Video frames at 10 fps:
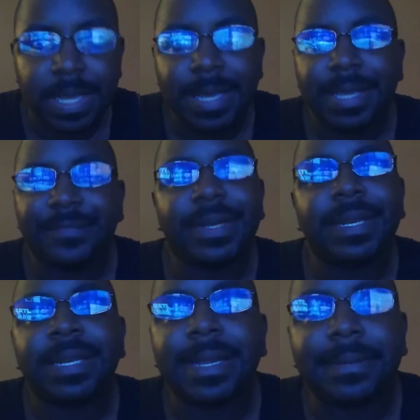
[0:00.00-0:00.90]
if I
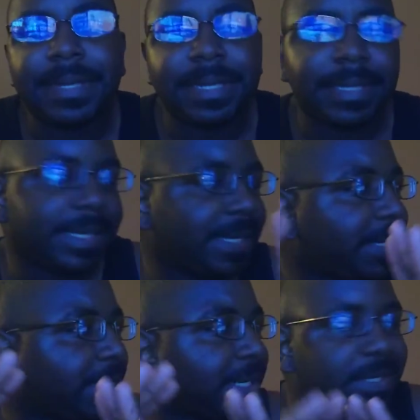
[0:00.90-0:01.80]
didn't have like any
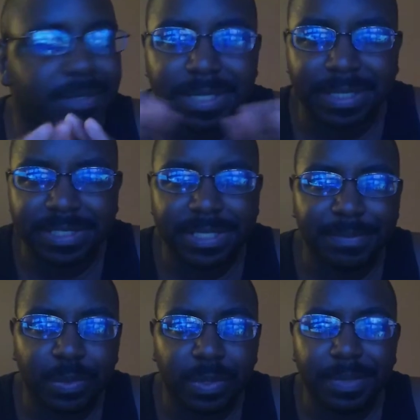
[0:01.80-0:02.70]
kind of like gym
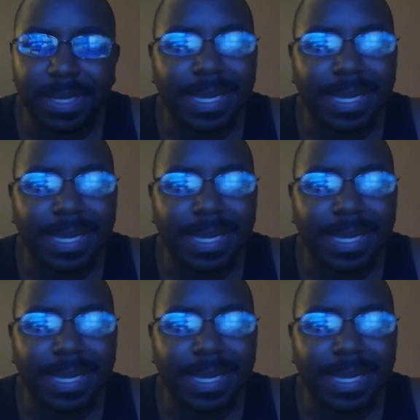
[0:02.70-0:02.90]
equipment.